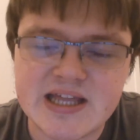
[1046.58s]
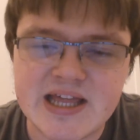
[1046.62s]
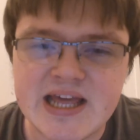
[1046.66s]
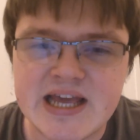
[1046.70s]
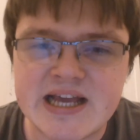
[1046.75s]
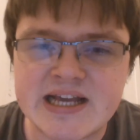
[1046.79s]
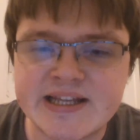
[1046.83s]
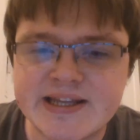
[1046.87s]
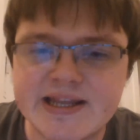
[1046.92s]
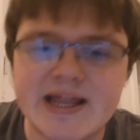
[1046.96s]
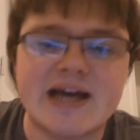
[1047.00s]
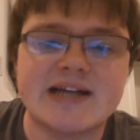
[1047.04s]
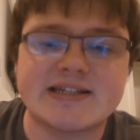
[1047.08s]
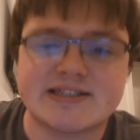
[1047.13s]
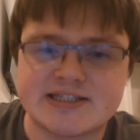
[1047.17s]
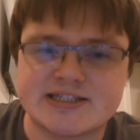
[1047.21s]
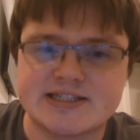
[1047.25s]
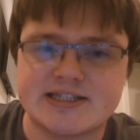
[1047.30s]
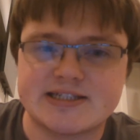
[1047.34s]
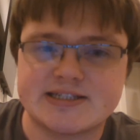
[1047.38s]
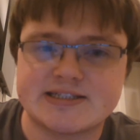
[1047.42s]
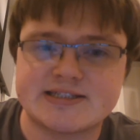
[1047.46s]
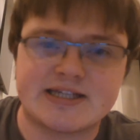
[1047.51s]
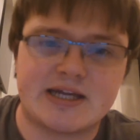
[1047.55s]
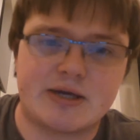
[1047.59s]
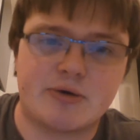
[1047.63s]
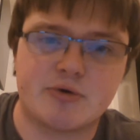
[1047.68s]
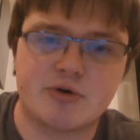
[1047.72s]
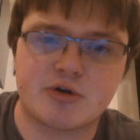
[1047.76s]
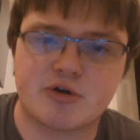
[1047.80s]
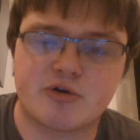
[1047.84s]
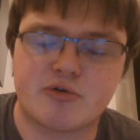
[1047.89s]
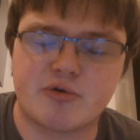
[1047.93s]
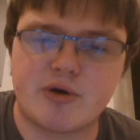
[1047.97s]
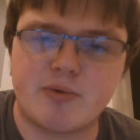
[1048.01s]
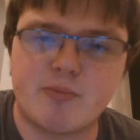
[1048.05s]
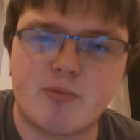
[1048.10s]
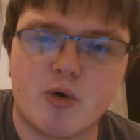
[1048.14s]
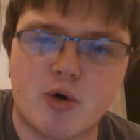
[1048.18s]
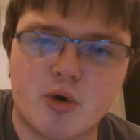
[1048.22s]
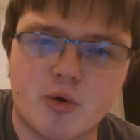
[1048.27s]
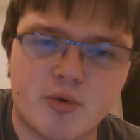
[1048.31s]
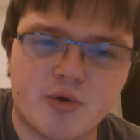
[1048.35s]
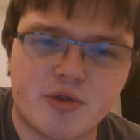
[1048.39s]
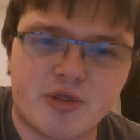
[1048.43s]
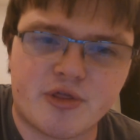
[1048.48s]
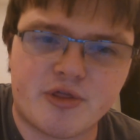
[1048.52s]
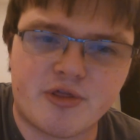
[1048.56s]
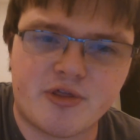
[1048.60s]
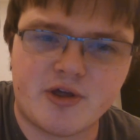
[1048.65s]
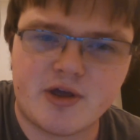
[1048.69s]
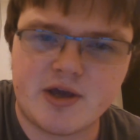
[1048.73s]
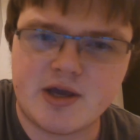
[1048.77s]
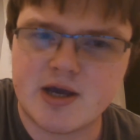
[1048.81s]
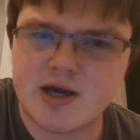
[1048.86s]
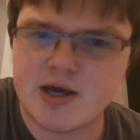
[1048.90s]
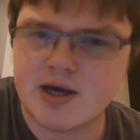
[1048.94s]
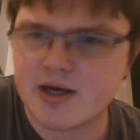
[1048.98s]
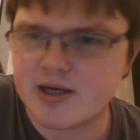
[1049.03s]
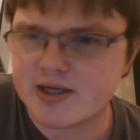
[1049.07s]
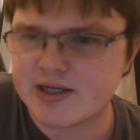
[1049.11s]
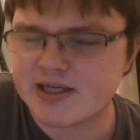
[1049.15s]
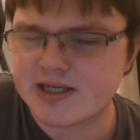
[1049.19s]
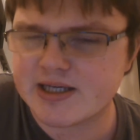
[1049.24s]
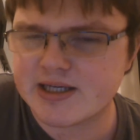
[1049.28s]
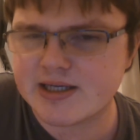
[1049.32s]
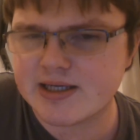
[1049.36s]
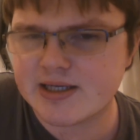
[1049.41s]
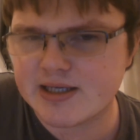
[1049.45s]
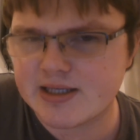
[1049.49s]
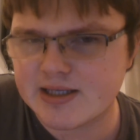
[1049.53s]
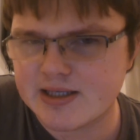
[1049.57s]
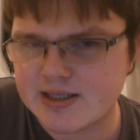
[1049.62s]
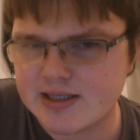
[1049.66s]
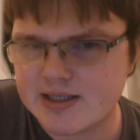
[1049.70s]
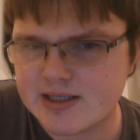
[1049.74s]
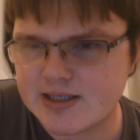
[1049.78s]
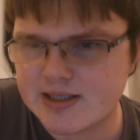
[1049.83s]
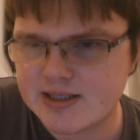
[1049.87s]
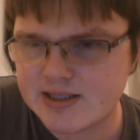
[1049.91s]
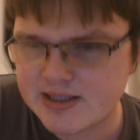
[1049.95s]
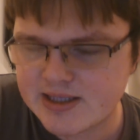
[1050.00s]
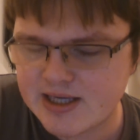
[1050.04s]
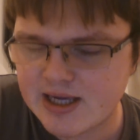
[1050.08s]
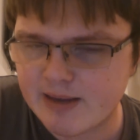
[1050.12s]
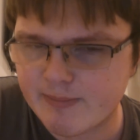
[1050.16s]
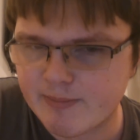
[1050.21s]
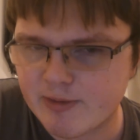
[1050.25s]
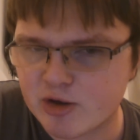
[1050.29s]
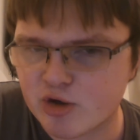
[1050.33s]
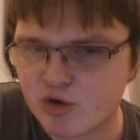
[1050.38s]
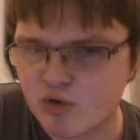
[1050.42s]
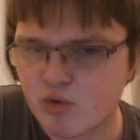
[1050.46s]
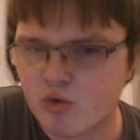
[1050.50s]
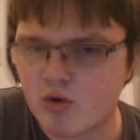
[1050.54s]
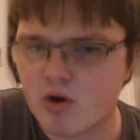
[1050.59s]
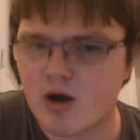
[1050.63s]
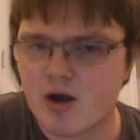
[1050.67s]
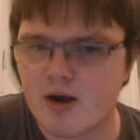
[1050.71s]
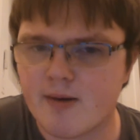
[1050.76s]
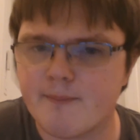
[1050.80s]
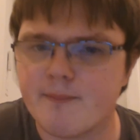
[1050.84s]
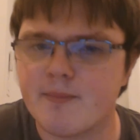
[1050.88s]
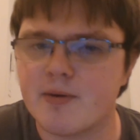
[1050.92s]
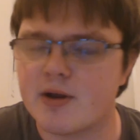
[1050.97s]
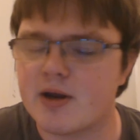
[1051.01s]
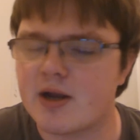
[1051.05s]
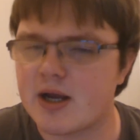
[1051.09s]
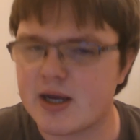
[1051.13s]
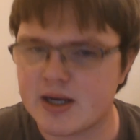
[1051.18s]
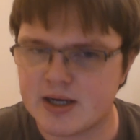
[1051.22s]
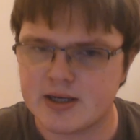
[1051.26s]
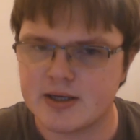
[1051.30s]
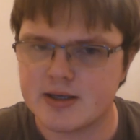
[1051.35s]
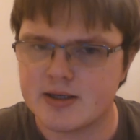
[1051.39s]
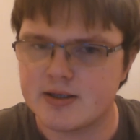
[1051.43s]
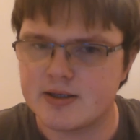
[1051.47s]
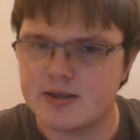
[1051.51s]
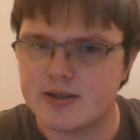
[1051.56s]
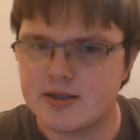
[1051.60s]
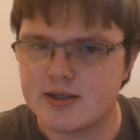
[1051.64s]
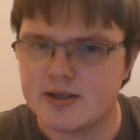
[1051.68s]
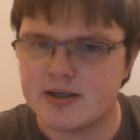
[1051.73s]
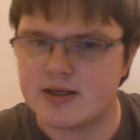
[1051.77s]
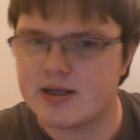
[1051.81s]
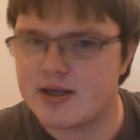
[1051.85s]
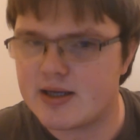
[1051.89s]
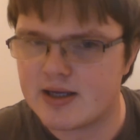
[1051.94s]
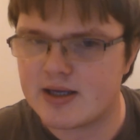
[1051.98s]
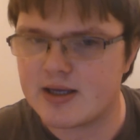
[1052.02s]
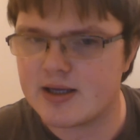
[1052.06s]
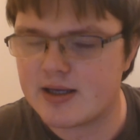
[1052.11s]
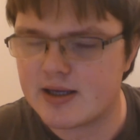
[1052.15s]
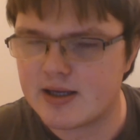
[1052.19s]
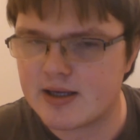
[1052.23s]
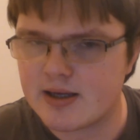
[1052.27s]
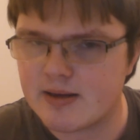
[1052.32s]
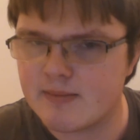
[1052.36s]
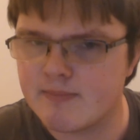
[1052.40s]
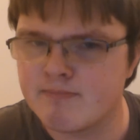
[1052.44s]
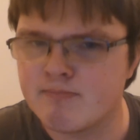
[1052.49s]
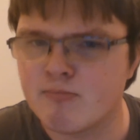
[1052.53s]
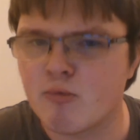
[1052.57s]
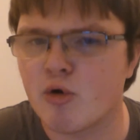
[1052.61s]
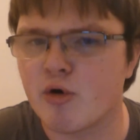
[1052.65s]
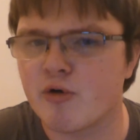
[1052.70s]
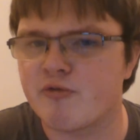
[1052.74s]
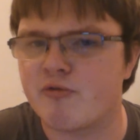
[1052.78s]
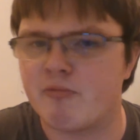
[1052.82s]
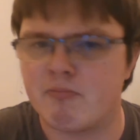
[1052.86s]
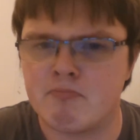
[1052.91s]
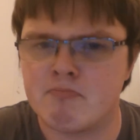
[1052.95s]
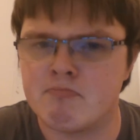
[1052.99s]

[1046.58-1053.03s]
in that sense, I would agree more with the Quebecois, but the